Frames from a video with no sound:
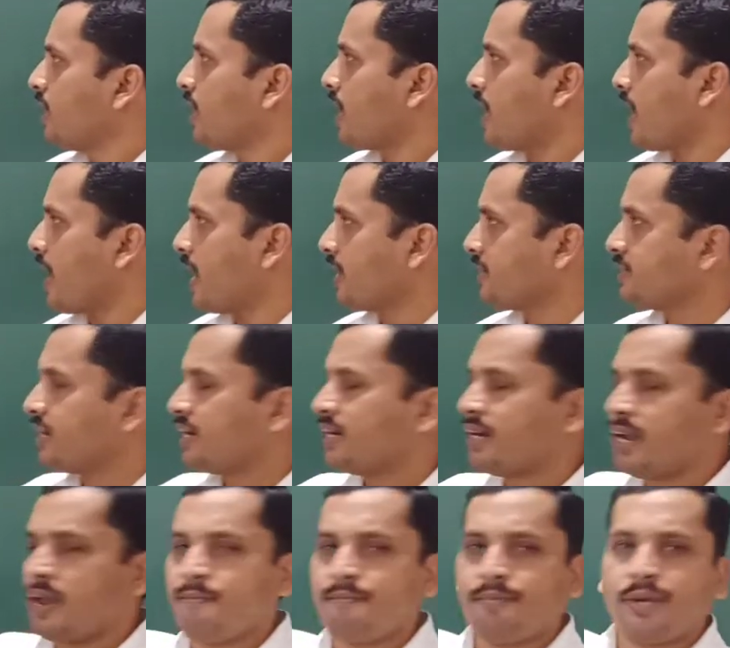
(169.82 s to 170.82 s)
as the
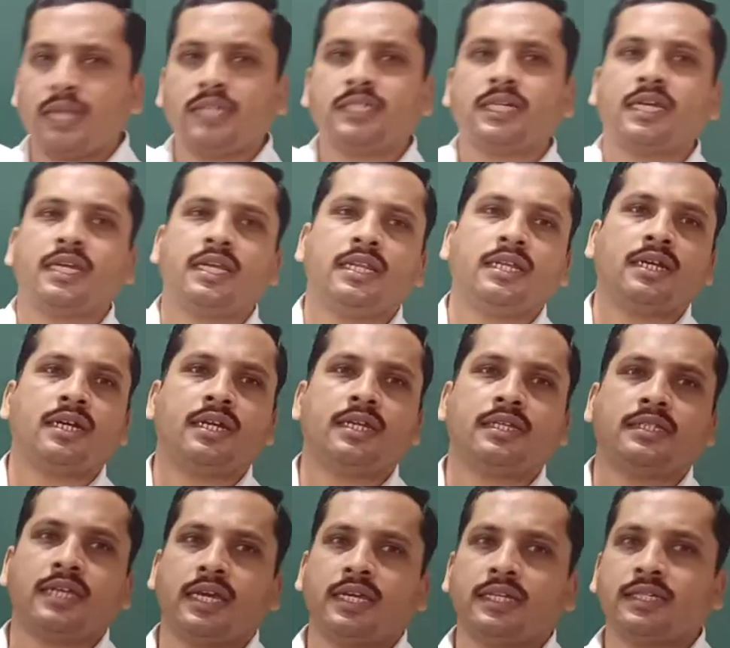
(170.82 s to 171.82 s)
temperature
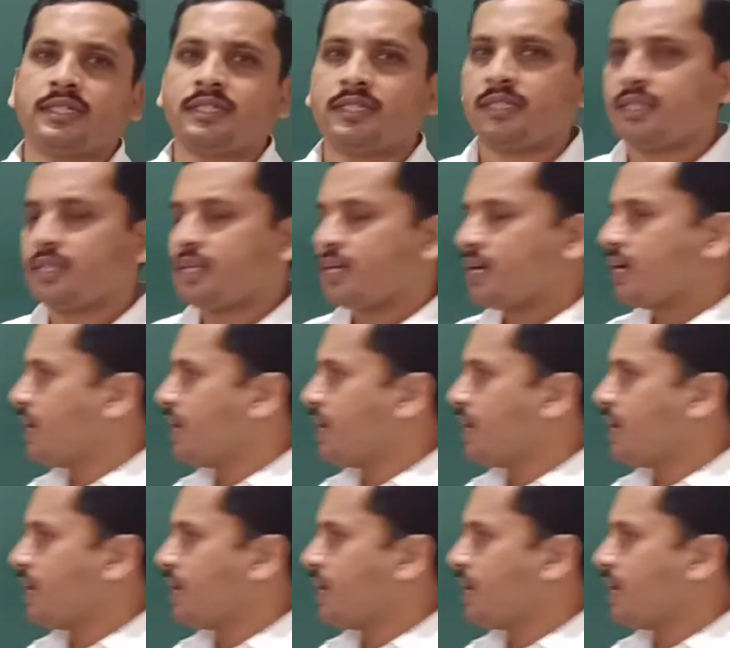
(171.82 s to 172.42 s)
increases, the